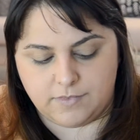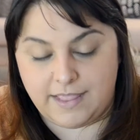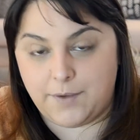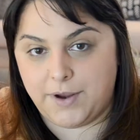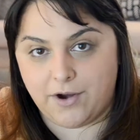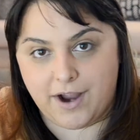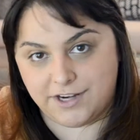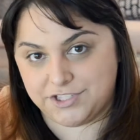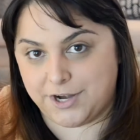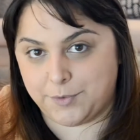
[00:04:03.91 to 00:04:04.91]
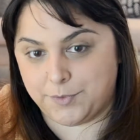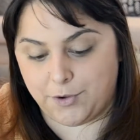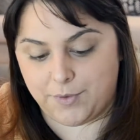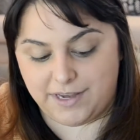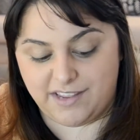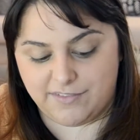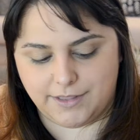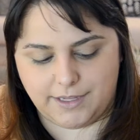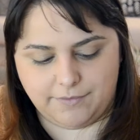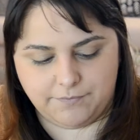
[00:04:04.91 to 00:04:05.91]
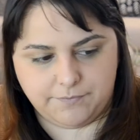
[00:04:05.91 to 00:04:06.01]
That way our eyeshadow will go on evenly.